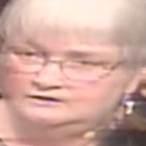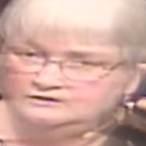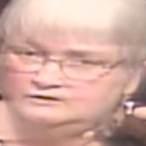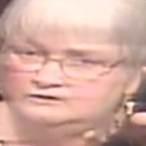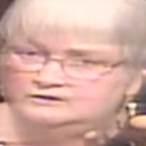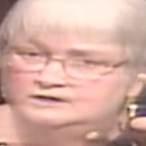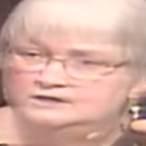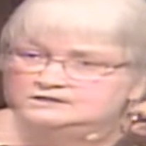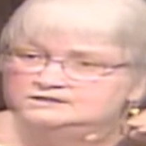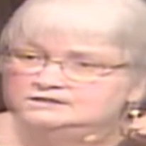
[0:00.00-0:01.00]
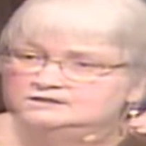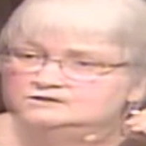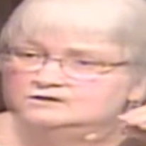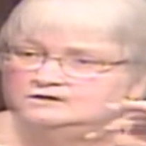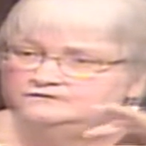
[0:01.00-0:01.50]
her sins
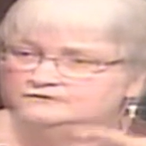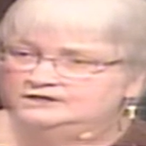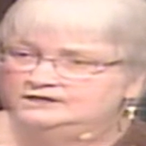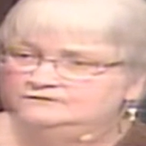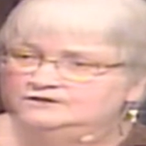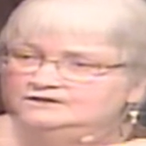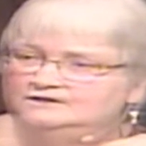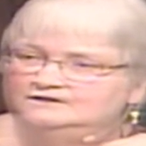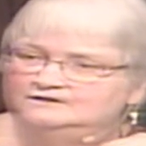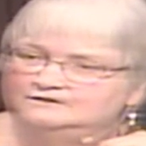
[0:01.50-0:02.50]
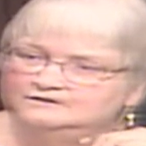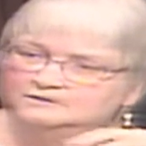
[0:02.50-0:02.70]
are forgiven on a